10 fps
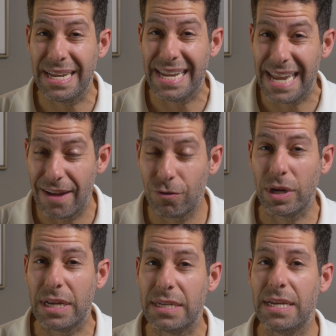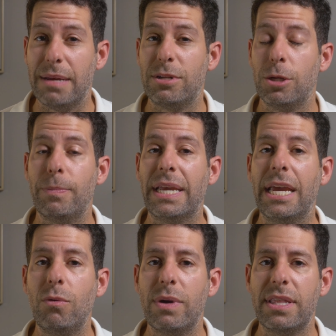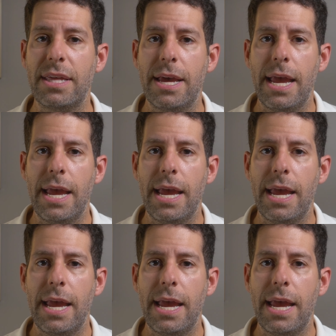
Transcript: never into him to begin with,